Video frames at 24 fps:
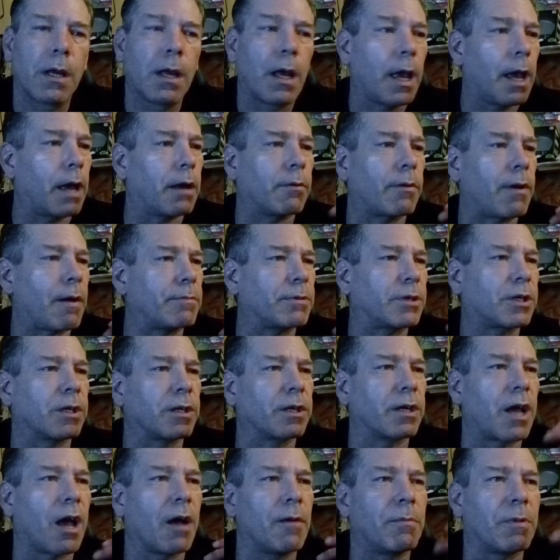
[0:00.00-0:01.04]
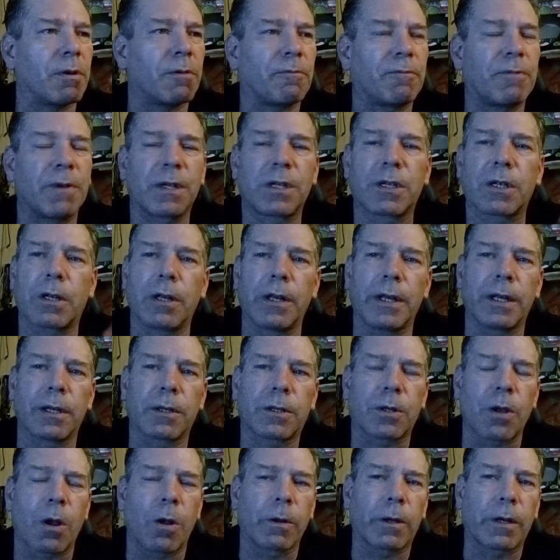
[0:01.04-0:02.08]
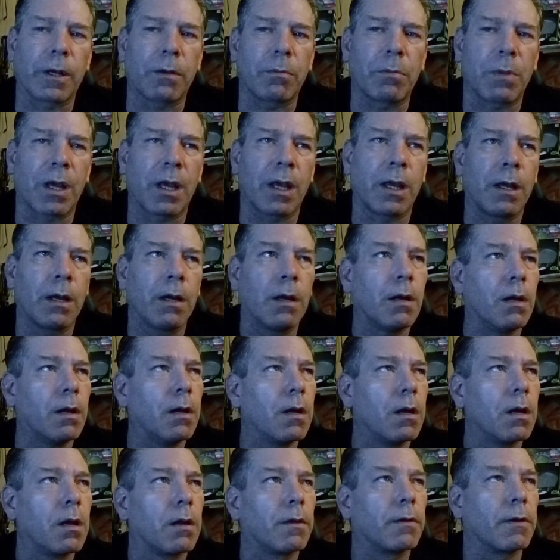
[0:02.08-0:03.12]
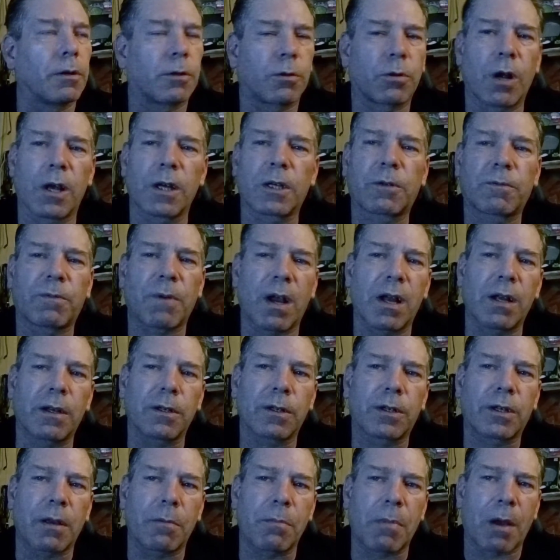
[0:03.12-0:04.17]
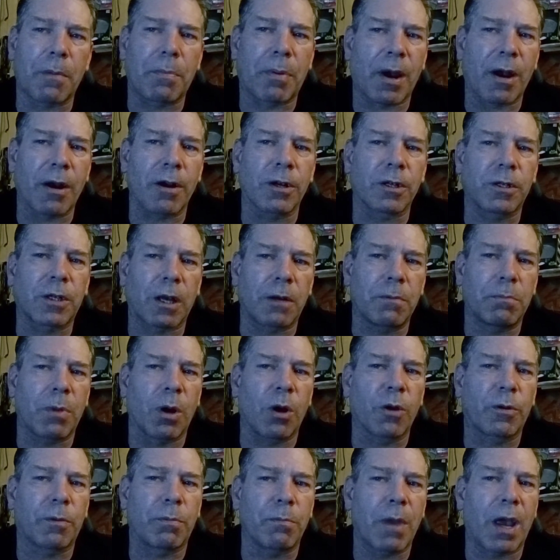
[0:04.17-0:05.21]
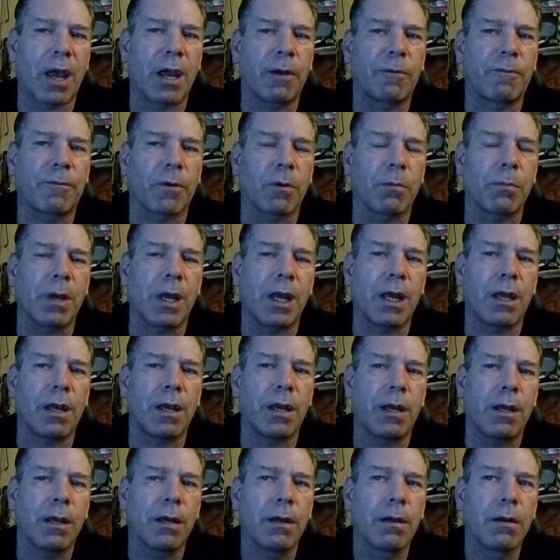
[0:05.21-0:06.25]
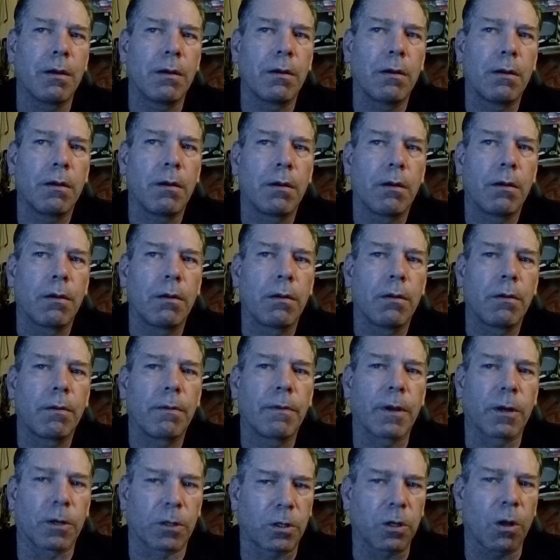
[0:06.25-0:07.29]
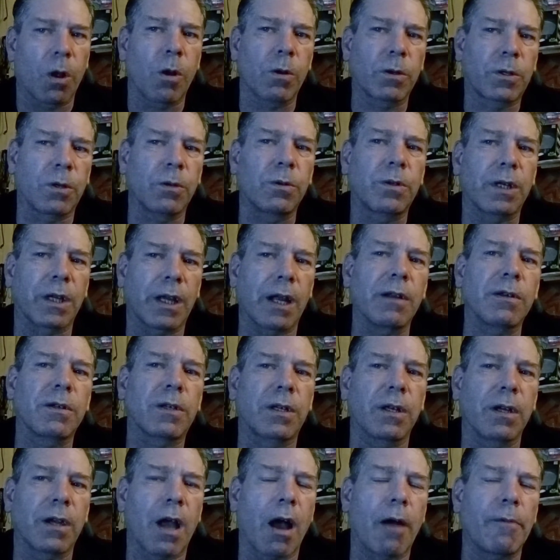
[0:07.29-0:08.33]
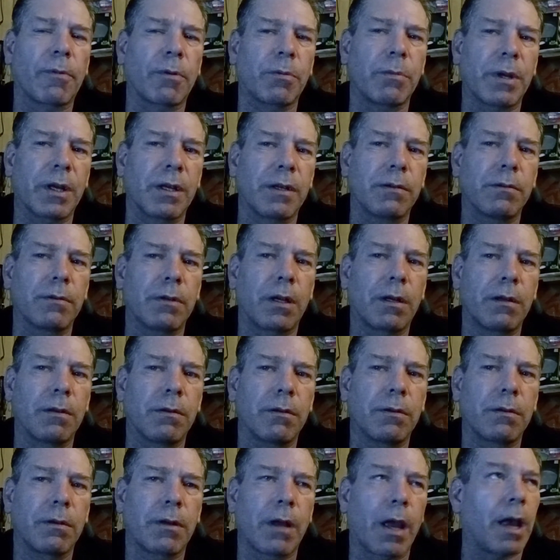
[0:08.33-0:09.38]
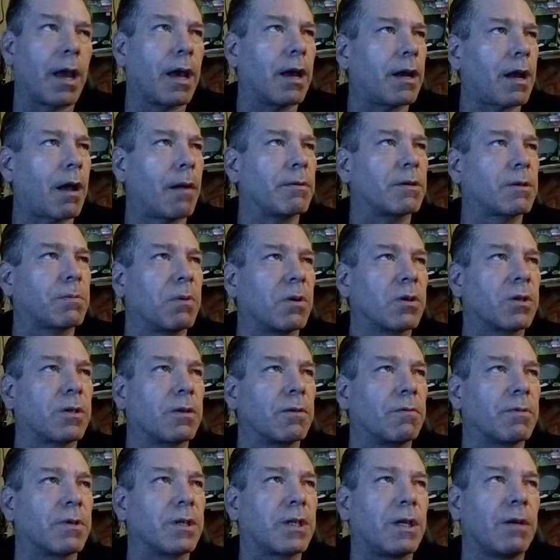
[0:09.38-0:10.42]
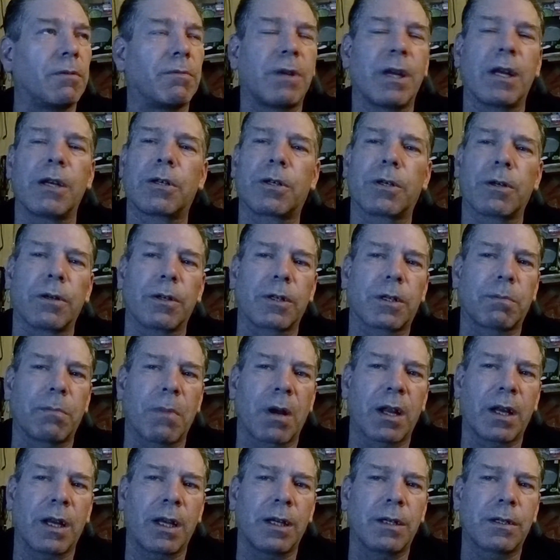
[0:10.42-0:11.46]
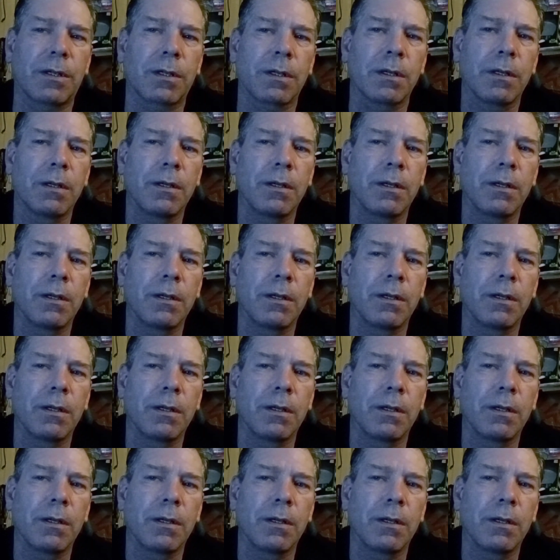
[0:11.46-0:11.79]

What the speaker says: And in reference to the government physically assaulting me, the trust funds that my parents had both made for me, there's lawsuits against the government. And I was supposed to have received insurance monies